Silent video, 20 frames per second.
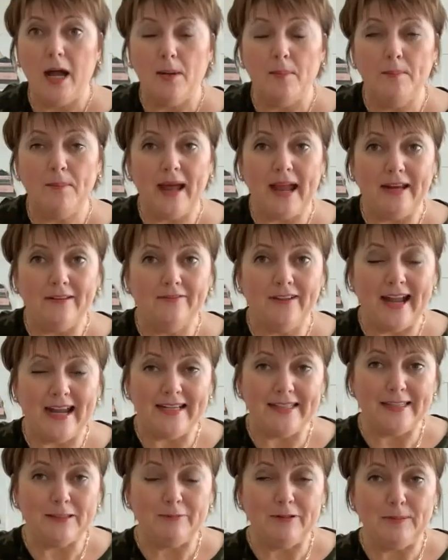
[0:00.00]
my
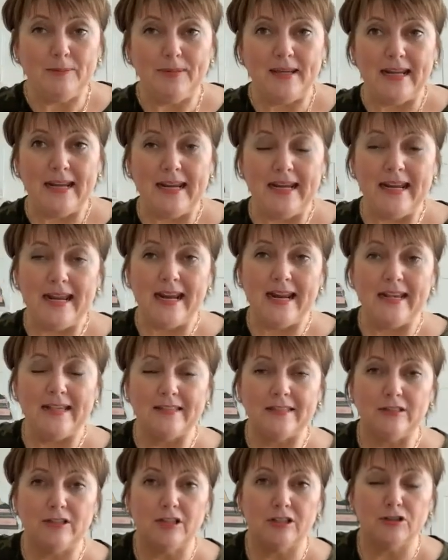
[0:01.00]
advice would be
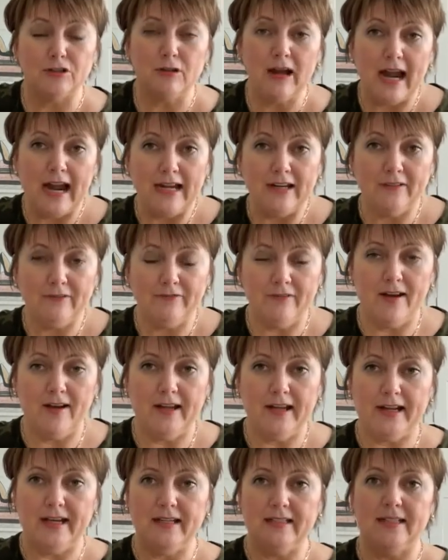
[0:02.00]
is to try to
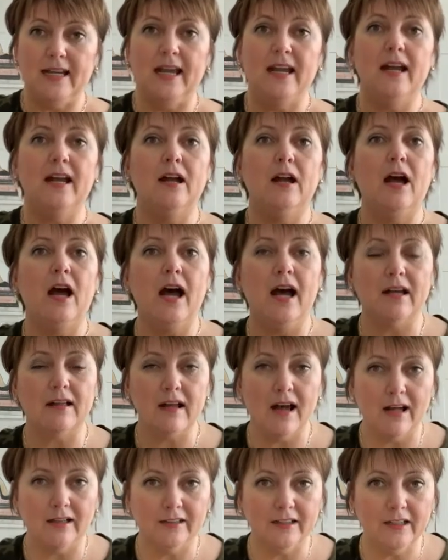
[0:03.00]
find a
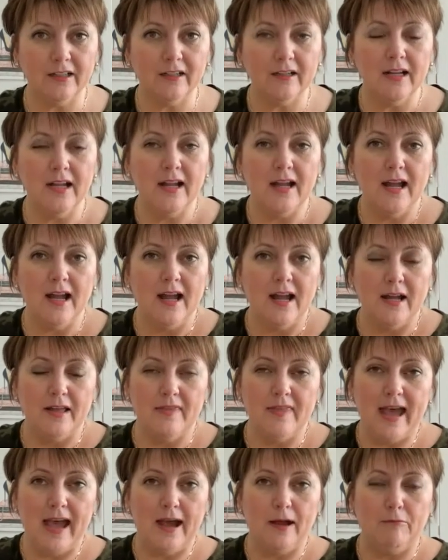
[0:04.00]
color
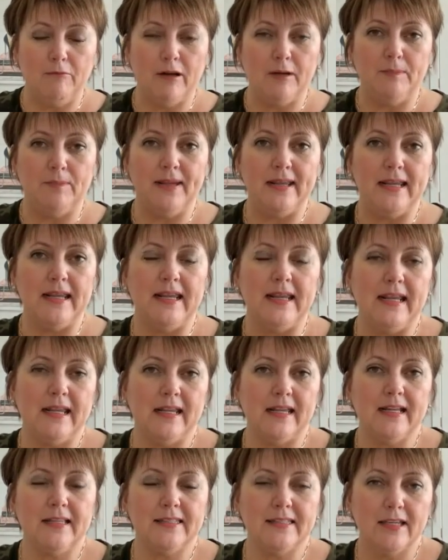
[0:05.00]
that would be
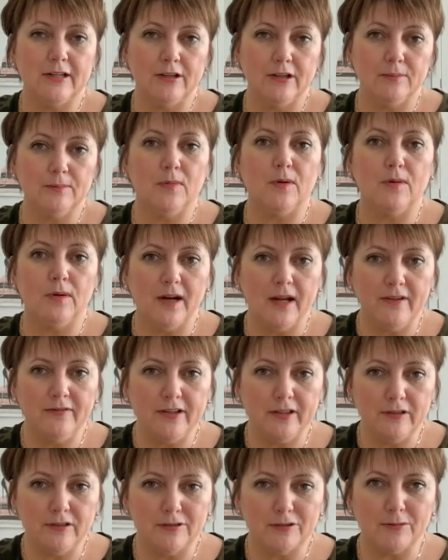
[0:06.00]
considered more of a
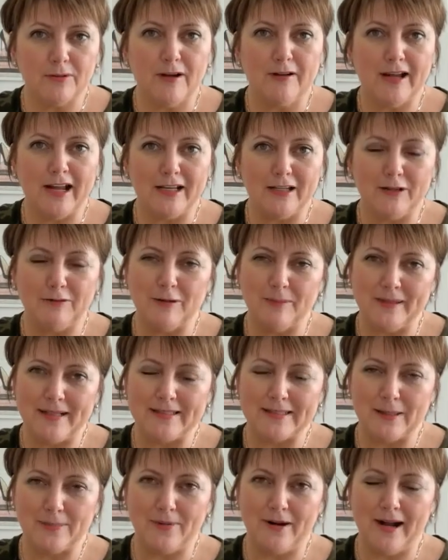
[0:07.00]
neutral, and you will be
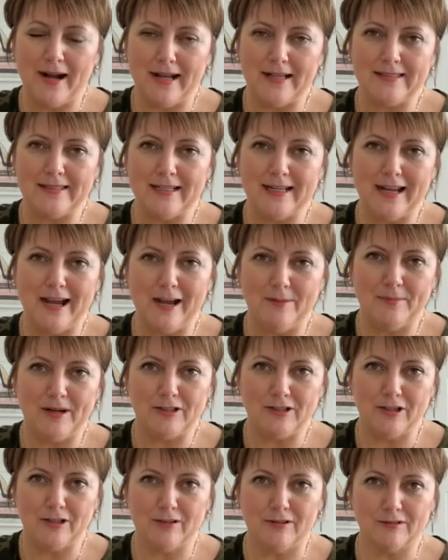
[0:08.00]
surprised at how
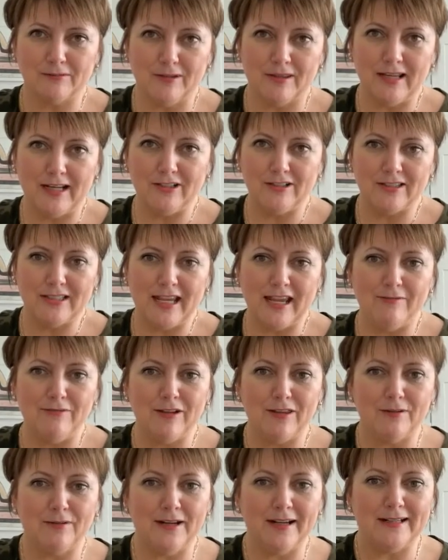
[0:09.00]
much it goes with. I just gave you
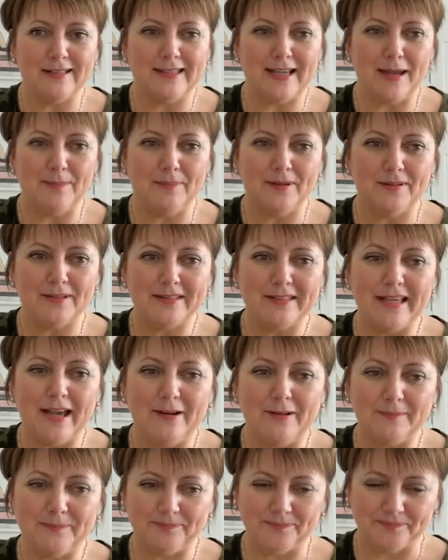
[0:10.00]
3 examples,
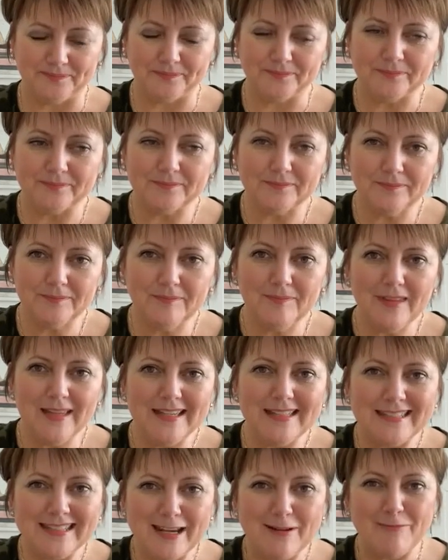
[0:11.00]
so
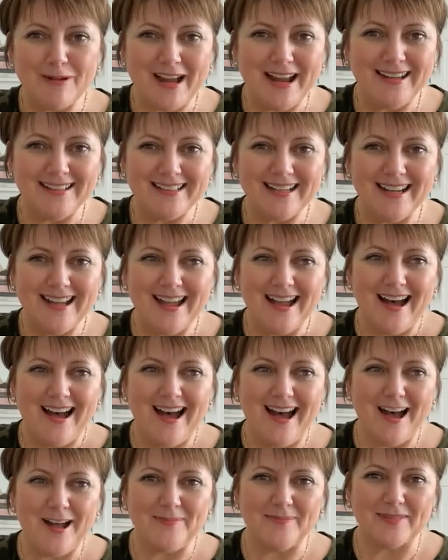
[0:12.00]
see
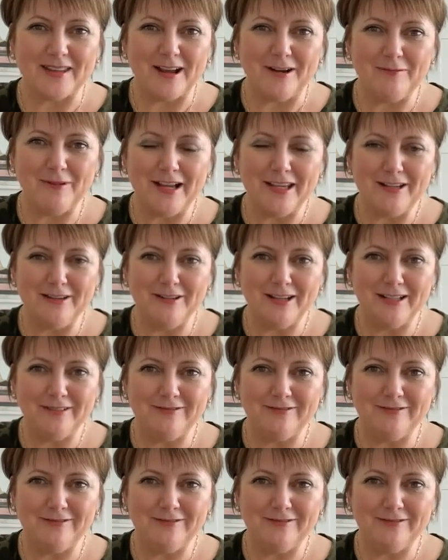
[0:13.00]
what you can